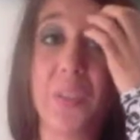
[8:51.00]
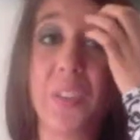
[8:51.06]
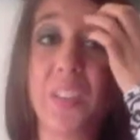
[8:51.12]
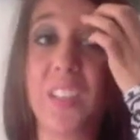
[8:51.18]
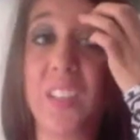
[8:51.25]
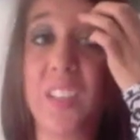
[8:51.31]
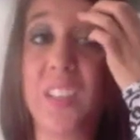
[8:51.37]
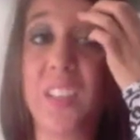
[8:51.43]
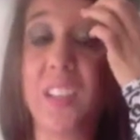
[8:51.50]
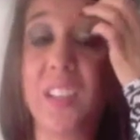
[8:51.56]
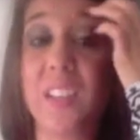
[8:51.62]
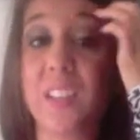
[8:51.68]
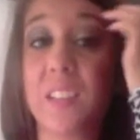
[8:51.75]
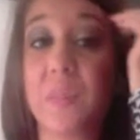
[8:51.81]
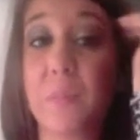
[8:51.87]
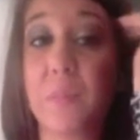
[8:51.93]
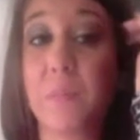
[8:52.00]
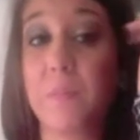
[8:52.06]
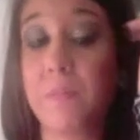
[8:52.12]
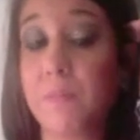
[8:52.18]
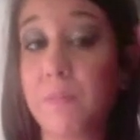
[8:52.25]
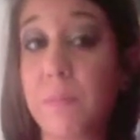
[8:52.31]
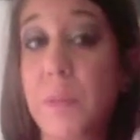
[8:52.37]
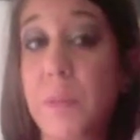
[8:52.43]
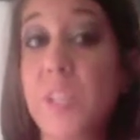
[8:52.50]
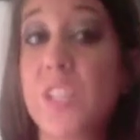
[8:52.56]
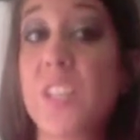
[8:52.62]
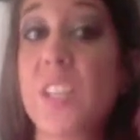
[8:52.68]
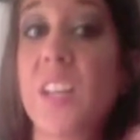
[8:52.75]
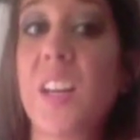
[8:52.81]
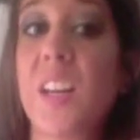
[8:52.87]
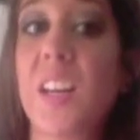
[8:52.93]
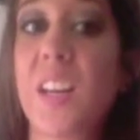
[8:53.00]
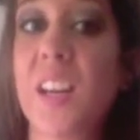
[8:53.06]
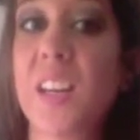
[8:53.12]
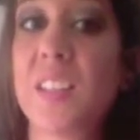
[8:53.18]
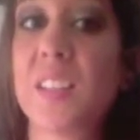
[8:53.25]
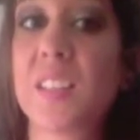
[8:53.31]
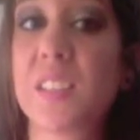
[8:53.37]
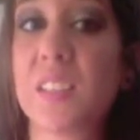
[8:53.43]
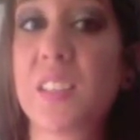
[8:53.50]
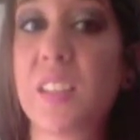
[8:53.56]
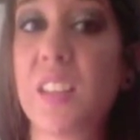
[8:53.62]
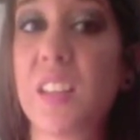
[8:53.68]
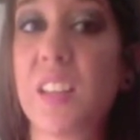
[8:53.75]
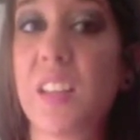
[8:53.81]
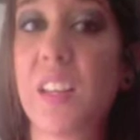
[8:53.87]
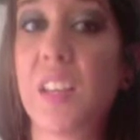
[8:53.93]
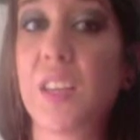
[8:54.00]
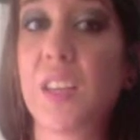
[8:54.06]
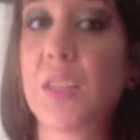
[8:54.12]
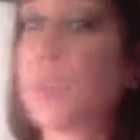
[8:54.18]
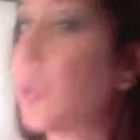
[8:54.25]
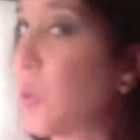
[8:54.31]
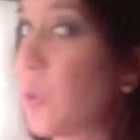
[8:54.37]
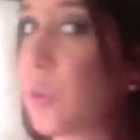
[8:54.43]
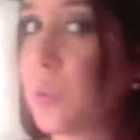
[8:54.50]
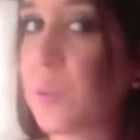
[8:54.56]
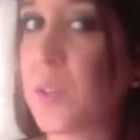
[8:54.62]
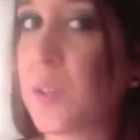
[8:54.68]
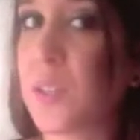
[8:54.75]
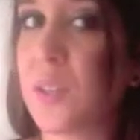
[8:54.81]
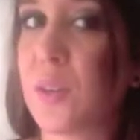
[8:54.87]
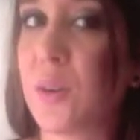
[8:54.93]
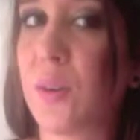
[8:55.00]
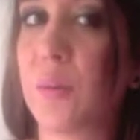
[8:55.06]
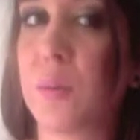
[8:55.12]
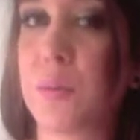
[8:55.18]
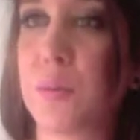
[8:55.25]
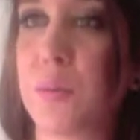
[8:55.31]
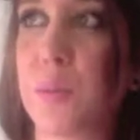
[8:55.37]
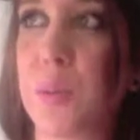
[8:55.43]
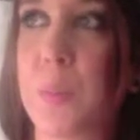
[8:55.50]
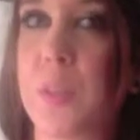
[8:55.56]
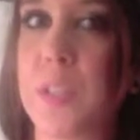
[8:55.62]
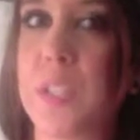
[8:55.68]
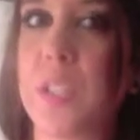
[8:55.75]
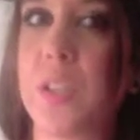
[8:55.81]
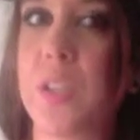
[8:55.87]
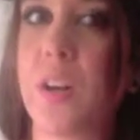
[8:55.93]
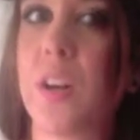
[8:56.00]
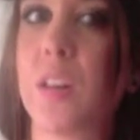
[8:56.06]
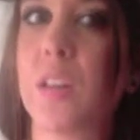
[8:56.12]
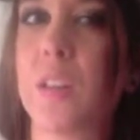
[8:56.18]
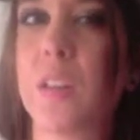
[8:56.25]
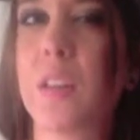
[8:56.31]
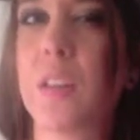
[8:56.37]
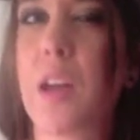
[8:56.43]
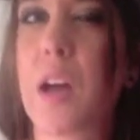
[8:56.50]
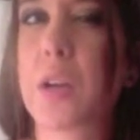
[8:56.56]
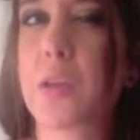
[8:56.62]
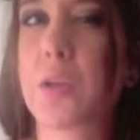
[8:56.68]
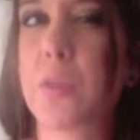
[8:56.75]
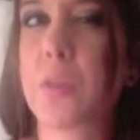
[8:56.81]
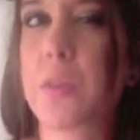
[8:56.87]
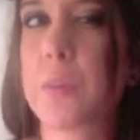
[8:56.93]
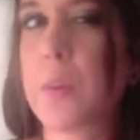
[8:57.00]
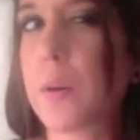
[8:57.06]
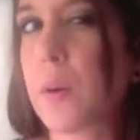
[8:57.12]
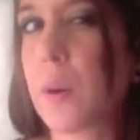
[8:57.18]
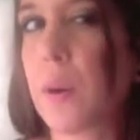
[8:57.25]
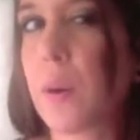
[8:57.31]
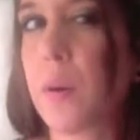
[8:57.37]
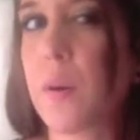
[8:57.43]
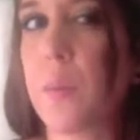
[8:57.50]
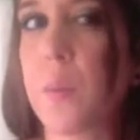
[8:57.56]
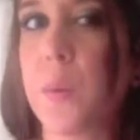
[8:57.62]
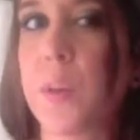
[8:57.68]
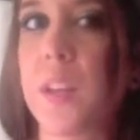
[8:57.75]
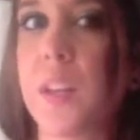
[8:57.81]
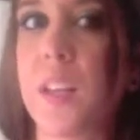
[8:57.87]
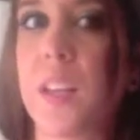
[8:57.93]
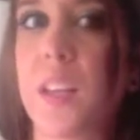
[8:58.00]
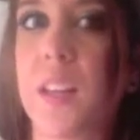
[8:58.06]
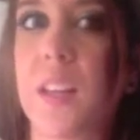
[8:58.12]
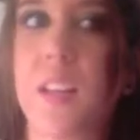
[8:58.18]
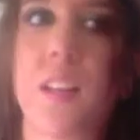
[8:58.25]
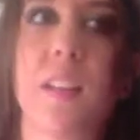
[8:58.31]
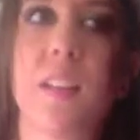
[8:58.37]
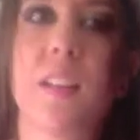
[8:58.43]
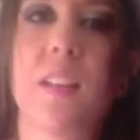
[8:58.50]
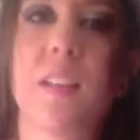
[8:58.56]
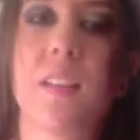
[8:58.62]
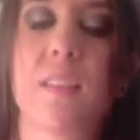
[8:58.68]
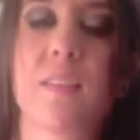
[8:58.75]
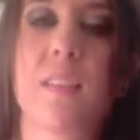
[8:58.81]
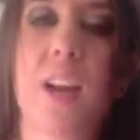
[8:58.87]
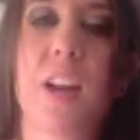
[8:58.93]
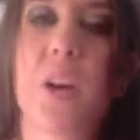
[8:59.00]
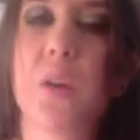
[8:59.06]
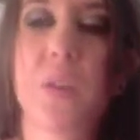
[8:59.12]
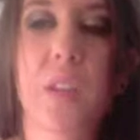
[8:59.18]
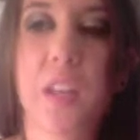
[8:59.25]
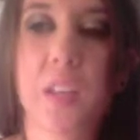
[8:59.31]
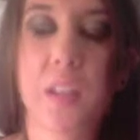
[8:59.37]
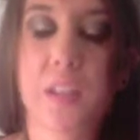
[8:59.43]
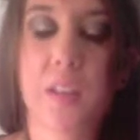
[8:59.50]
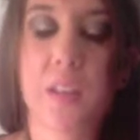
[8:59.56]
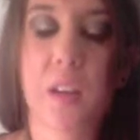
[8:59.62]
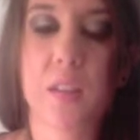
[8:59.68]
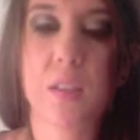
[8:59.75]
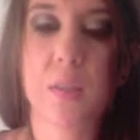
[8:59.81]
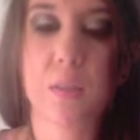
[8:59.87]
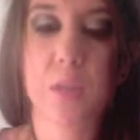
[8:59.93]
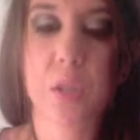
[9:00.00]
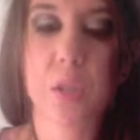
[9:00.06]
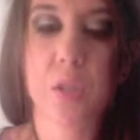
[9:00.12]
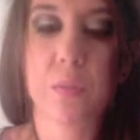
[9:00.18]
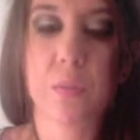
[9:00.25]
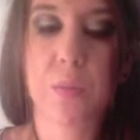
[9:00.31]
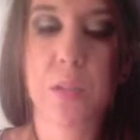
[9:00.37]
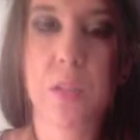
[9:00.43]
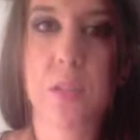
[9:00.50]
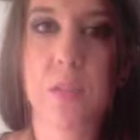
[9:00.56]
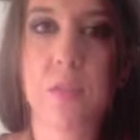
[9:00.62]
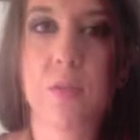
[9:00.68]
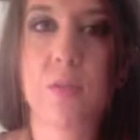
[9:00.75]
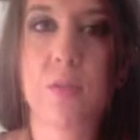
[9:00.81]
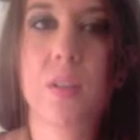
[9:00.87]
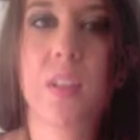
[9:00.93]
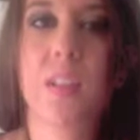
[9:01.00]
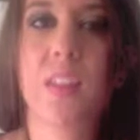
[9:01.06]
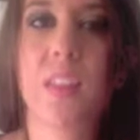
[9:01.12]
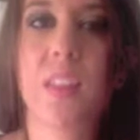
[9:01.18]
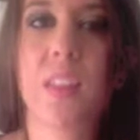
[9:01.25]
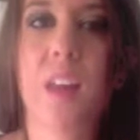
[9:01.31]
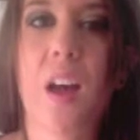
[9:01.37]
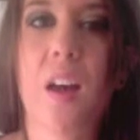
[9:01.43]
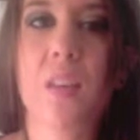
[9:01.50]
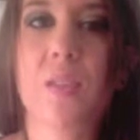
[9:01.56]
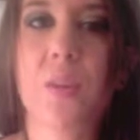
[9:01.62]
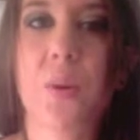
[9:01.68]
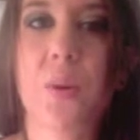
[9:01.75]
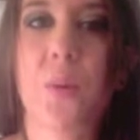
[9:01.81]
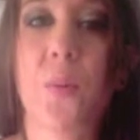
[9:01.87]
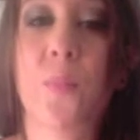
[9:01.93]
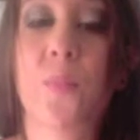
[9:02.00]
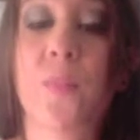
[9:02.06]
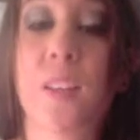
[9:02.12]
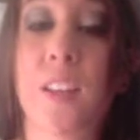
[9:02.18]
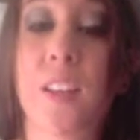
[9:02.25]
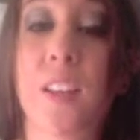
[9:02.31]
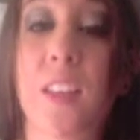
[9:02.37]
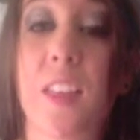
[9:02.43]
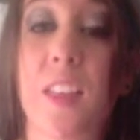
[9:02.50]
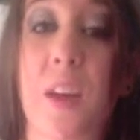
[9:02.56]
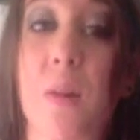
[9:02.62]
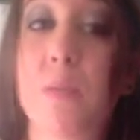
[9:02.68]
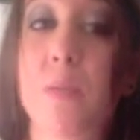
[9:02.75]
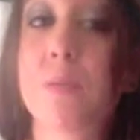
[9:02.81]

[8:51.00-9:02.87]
like, bitchy, I guess. Like, the social media girl was really bitchy, not, like, the actual email girl, but I don't think any customer should be treated like that. So that was my